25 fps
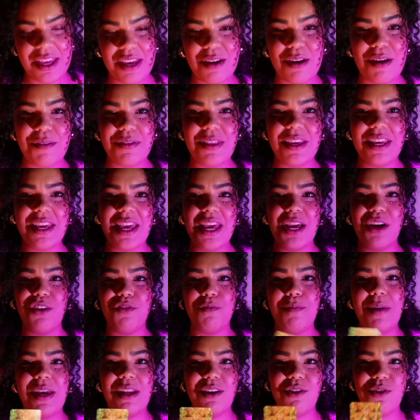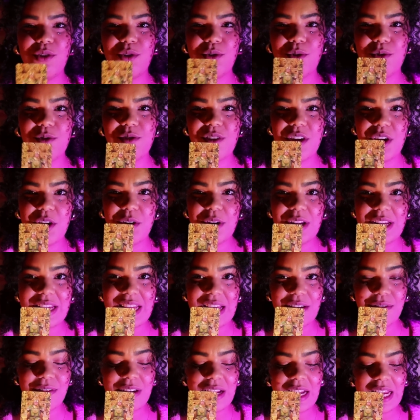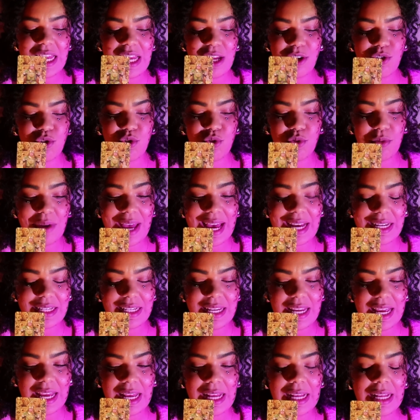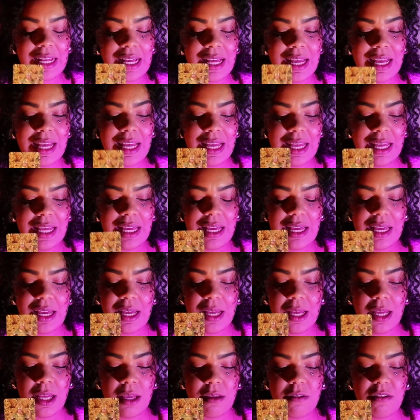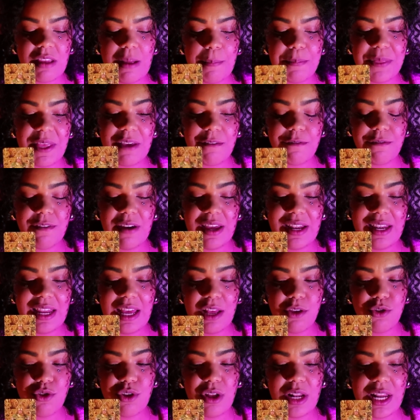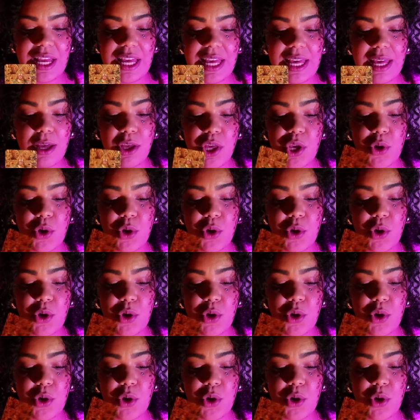You have the King of Pentacles, so you're definitely attracting something financially here.